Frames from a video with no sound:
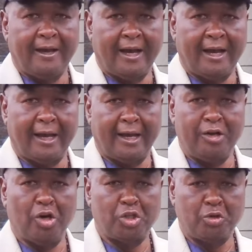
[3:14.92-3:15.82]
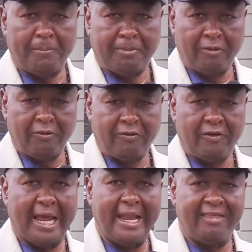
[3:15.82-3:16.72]
not to approve
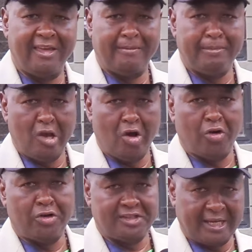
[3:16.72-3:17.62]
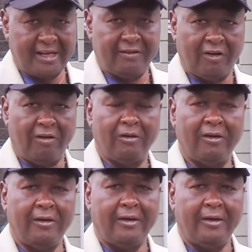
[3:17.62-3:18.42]
anything beyond second floor,